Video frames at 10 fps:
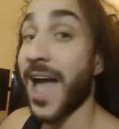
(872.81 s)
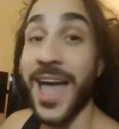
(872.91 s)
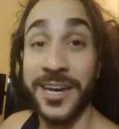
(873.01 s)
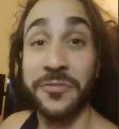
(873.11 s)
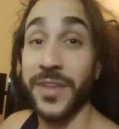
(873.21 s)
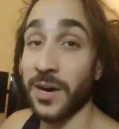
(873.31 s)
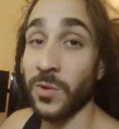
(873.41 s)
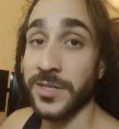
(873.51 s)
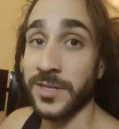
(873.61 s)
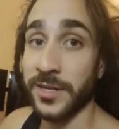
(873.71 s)
And if that
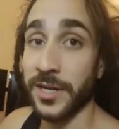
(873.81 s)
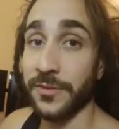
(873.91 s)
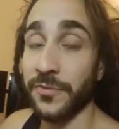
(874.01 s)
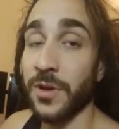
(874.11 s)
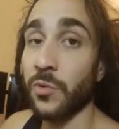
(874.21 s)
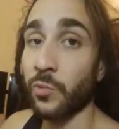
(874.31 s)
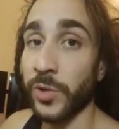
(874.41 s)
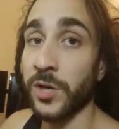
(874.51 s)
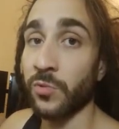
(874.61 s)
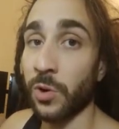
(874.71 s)
wasn't enough,
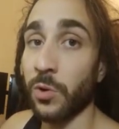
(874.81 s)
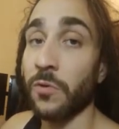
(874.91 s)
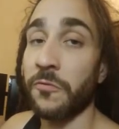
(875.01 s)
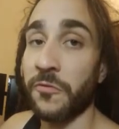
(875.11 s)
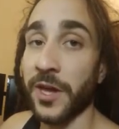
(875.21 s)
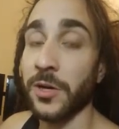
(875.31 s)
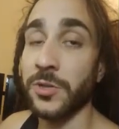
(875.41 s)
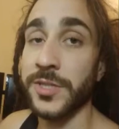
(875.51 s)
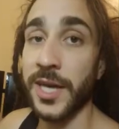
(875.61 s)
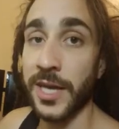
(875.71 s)
re-roll
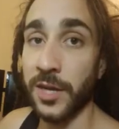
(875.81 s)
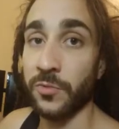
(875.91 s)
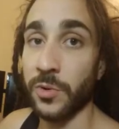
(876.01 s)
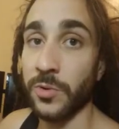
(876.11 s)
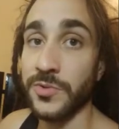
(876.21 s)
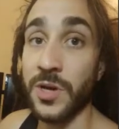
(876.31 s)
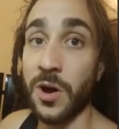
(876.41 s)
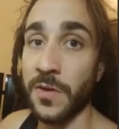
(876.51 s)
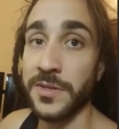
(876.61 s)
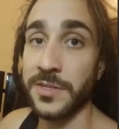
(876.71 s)
failed hit rolls
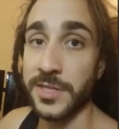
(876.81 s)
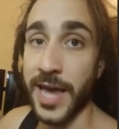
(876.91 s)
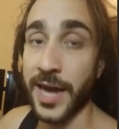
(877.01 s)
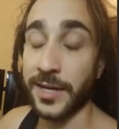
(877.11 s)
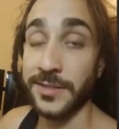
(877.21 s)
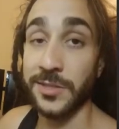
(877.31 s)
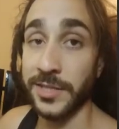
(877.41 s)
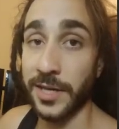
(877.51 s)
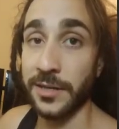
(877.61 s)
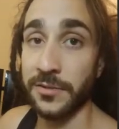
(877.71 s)
on this attack until
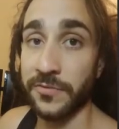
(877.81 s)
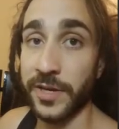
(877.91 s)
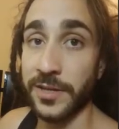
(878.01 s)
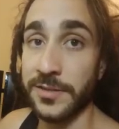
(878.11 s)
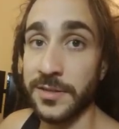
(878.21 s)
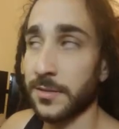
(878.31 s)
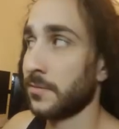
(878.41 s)
the end of the phase.